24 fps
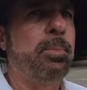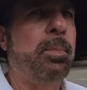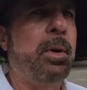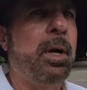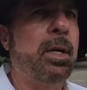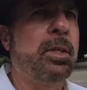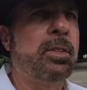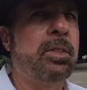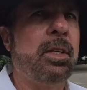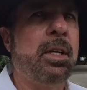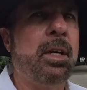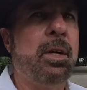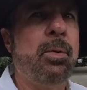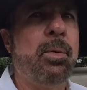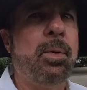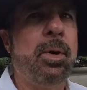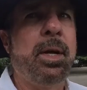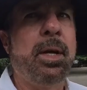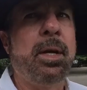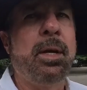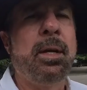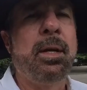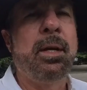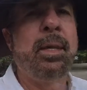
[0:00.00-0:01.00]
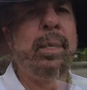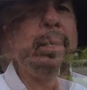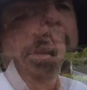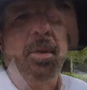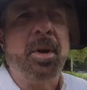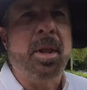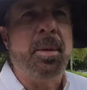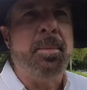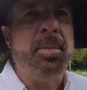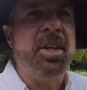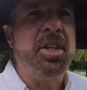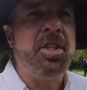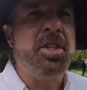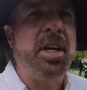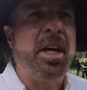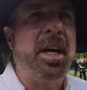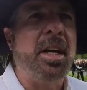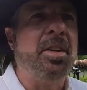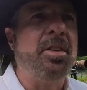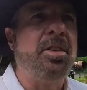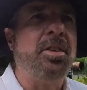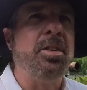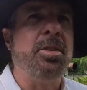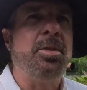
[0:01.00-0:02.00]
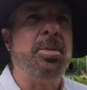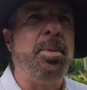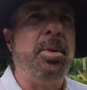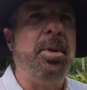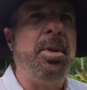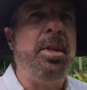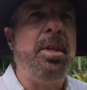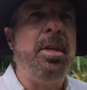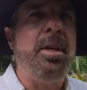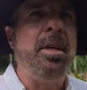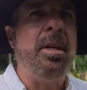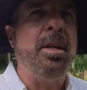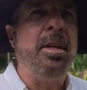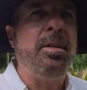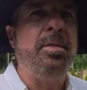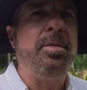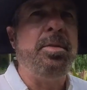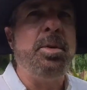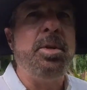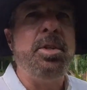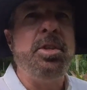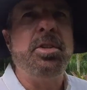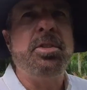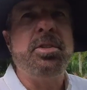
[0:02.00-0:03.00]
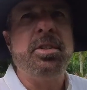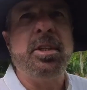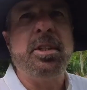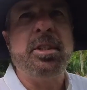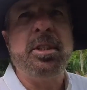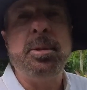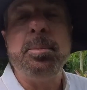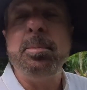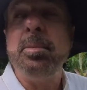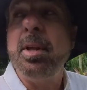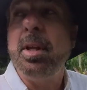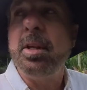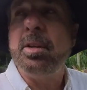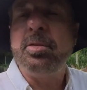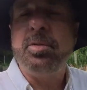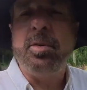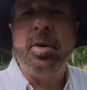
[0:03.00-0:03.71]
box that way. Well, one of the big challenges with the Fuji system thus